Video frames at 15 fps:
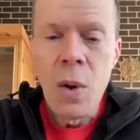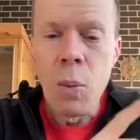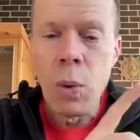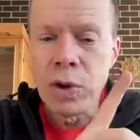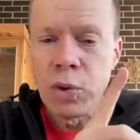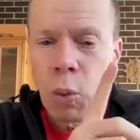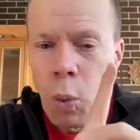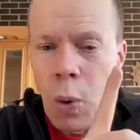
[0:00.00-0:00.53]

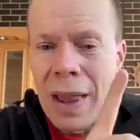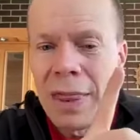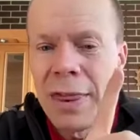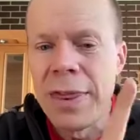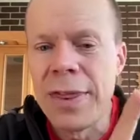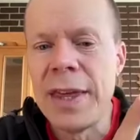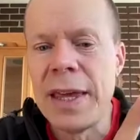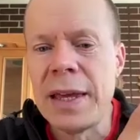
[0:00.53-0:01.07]
What's
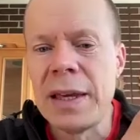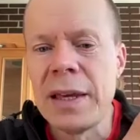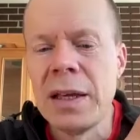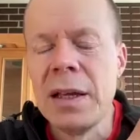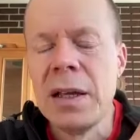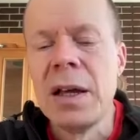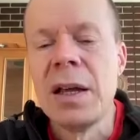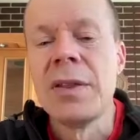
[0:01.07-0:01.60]
one
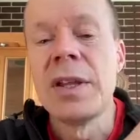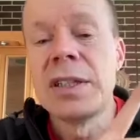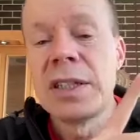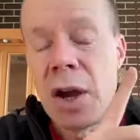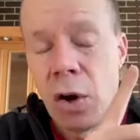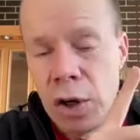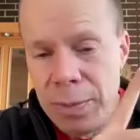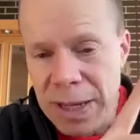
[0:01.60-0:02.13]
thing that's
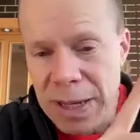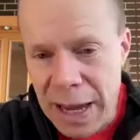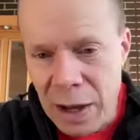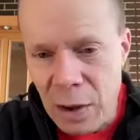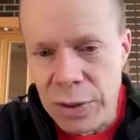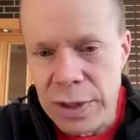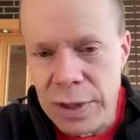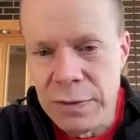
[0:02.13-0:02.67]
going to be
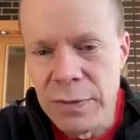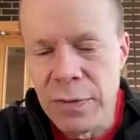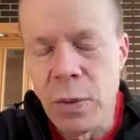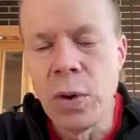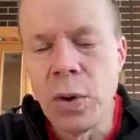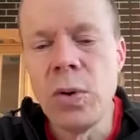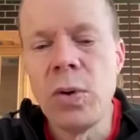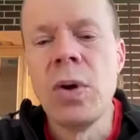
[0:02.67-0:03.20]
healthy
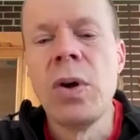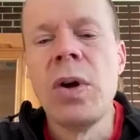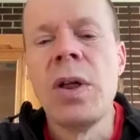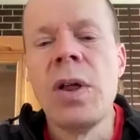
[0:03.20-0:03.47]
for you,